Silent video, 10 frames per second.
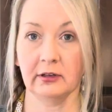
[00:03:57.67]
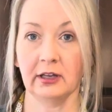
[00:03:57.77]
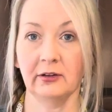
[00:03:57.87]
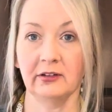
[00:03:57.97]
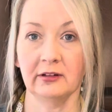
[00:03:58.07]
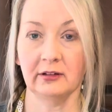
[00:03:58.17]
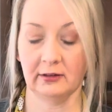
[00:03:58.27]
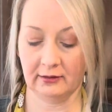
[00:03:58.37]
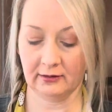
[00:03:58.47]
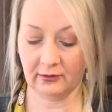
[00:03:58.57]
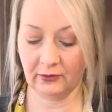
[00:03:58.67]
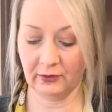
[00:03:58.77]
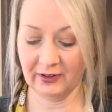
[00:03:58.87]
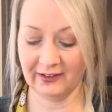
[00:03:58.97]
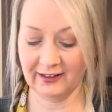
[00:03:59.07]
I don't know if you
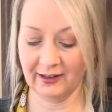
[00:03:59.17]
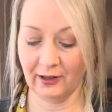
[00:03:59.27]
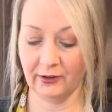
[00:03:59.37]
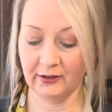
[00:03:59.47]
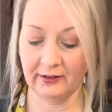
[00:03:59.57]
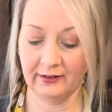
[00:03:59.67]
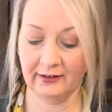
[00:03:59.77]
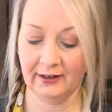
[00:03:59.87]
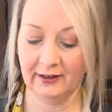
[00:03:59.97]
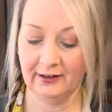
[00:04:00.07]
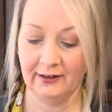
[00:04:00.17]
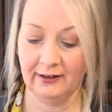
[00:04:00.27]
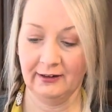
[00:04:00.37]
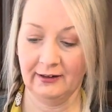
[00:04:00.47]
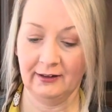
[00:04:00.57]
can see all
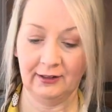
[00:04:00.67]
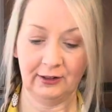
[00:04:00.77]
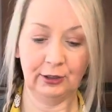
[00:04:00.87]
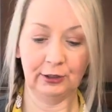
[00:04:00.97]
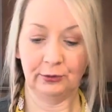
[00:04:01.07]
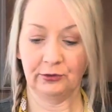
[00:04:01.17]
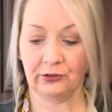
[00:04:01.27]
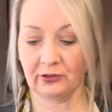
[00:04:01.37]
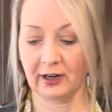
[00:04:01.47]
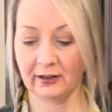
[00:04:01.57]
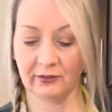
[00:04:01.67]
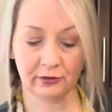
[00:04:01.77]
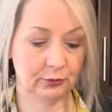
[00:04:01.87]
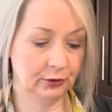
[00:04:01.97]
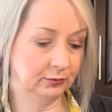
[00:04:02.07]
the gluten strands, they're
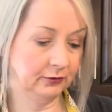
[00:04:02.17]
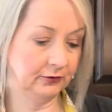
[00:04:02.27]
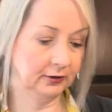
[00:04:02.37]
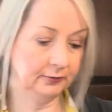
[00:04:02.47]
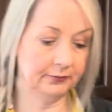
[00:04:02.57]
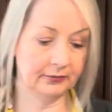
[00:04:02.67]
beautiful.